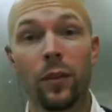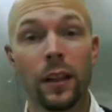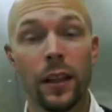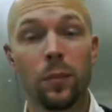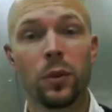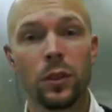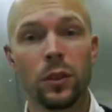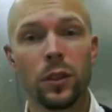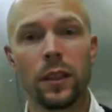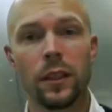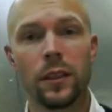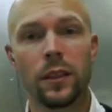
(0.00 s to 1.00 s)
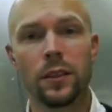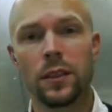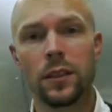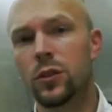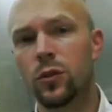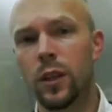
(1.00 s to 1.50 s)
a
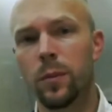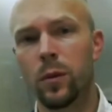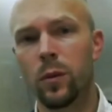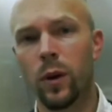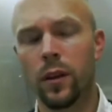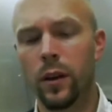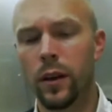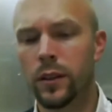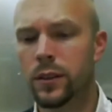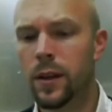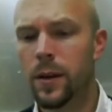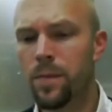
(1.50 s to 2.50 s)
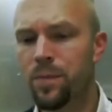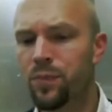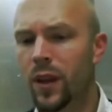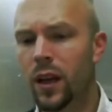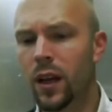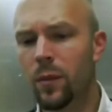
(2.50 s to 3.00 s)
liposuction treatment, whether it's
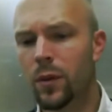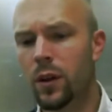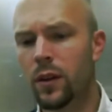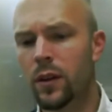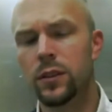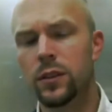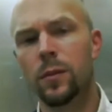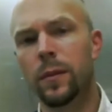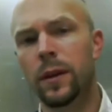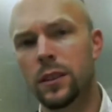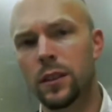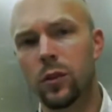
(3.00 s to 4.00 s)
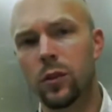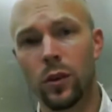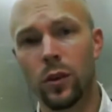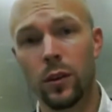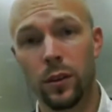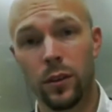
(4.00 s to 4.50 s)
this tumescent
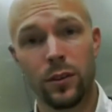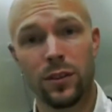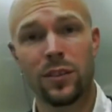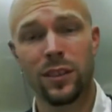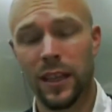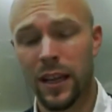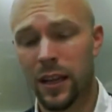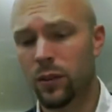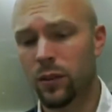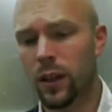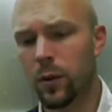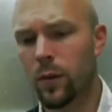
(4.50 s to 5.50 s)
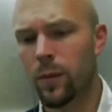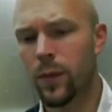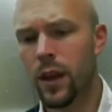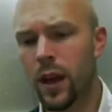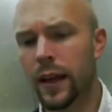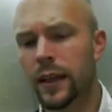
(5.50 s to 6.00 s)
or just standard lipo,
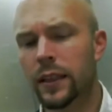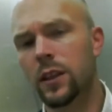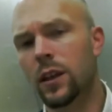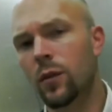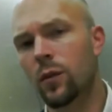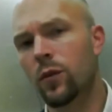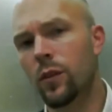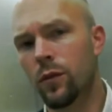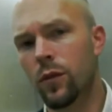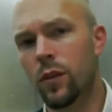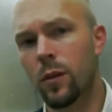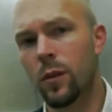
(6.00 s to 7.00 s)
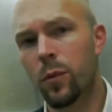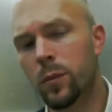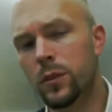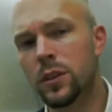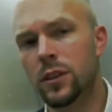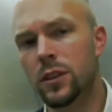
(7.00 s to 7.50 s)
I guess for the
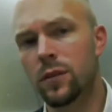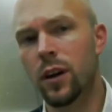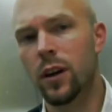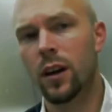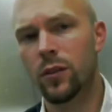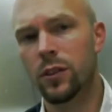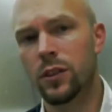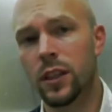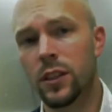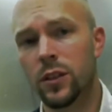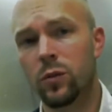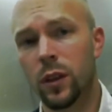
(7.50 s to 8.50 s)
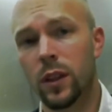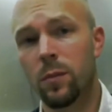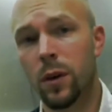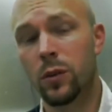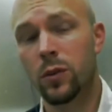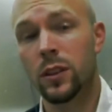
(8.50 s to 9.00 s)
purposes of our conversation, really
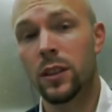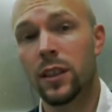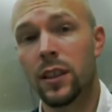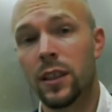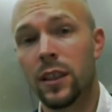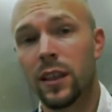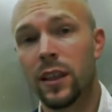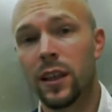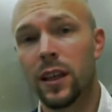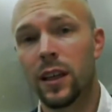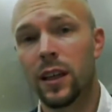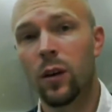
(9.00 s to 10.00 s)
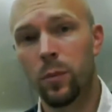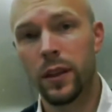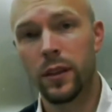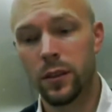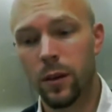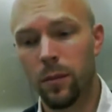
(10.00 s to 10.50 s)
mostly would be
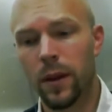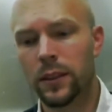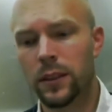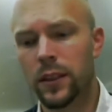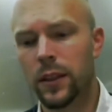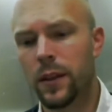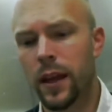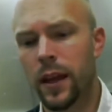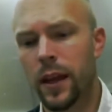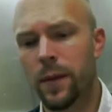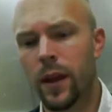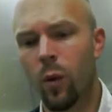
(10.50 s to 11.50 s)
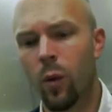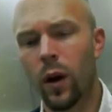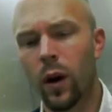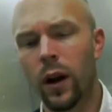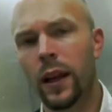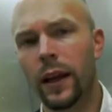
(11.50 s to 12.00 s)
tumescent. Then what
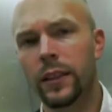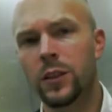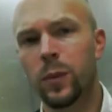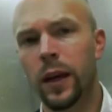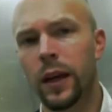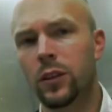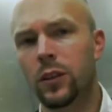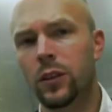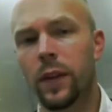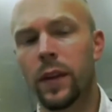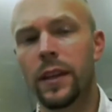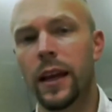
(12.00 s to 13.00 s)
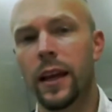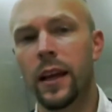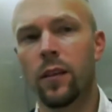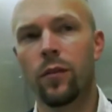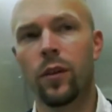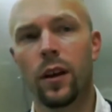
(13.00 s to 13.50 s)
can I expect on the day
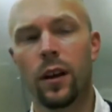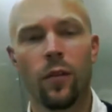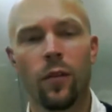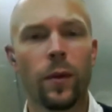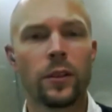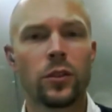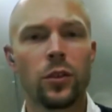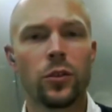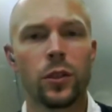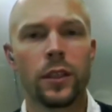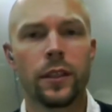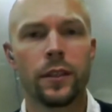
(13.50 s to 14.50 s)
of my surgery,